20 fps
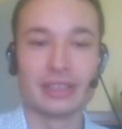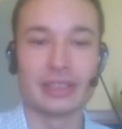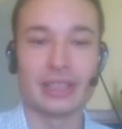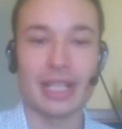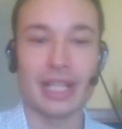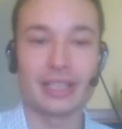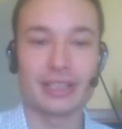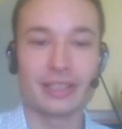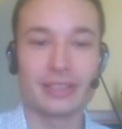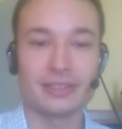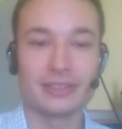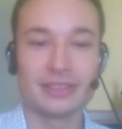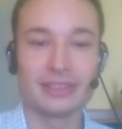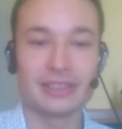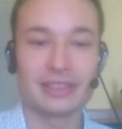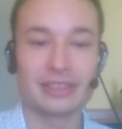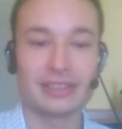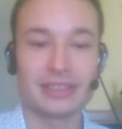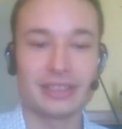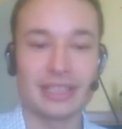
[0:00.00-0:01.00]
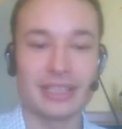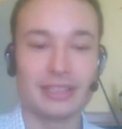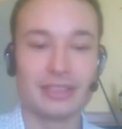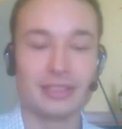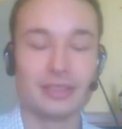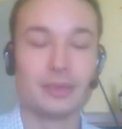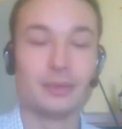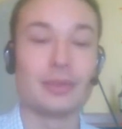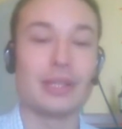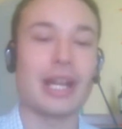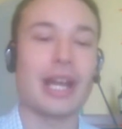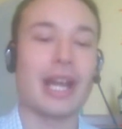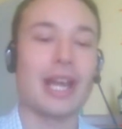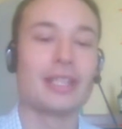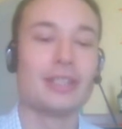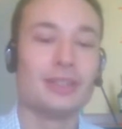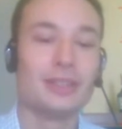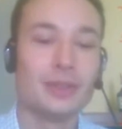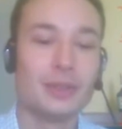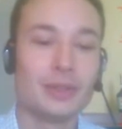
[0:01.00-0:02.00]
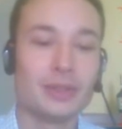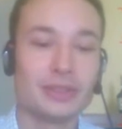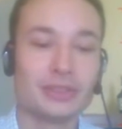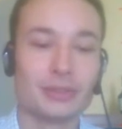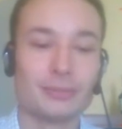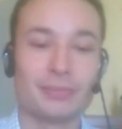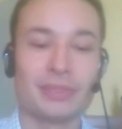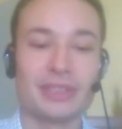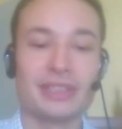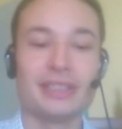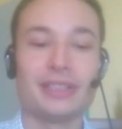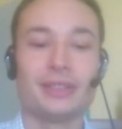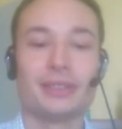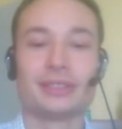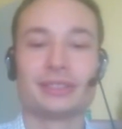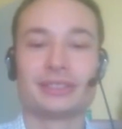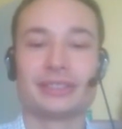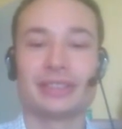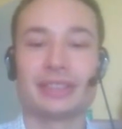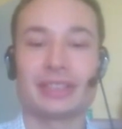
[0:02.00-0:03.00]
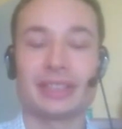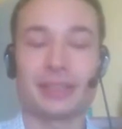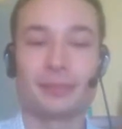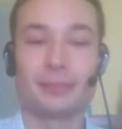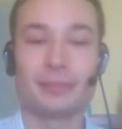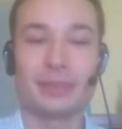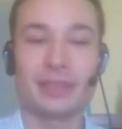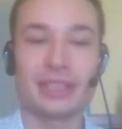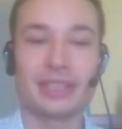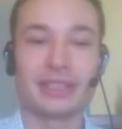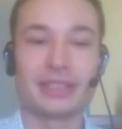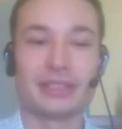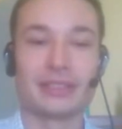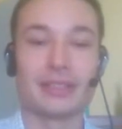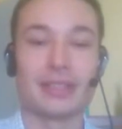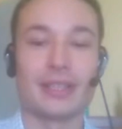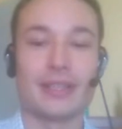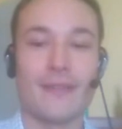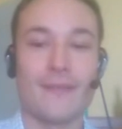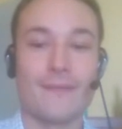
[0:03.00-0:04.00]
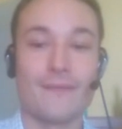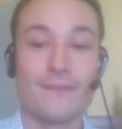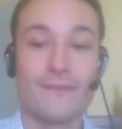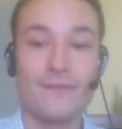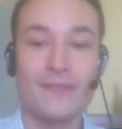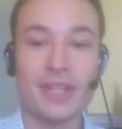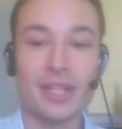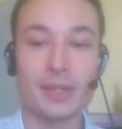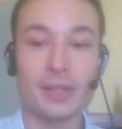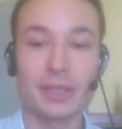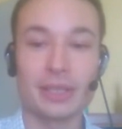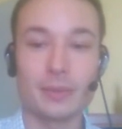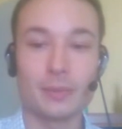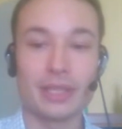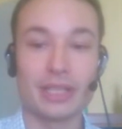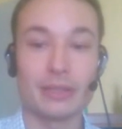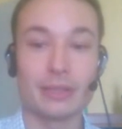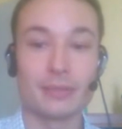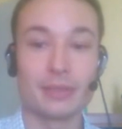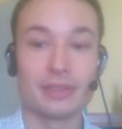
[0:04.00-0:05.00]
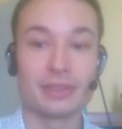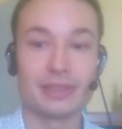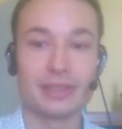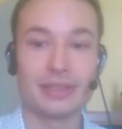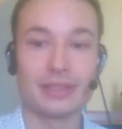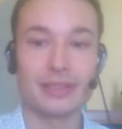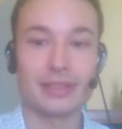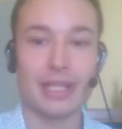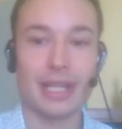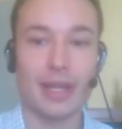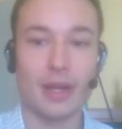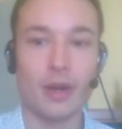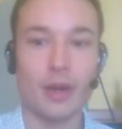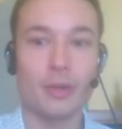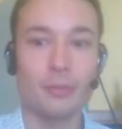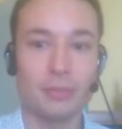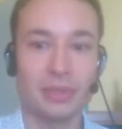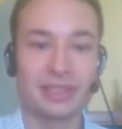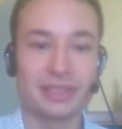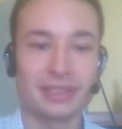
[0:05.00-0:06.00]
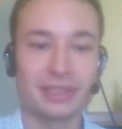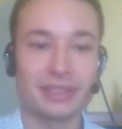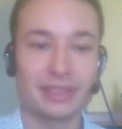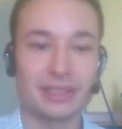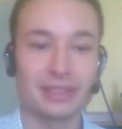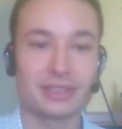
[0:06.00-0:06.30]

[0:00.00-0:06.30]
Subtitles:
I can't tell you, I know the players that are playing very well, but I hope it's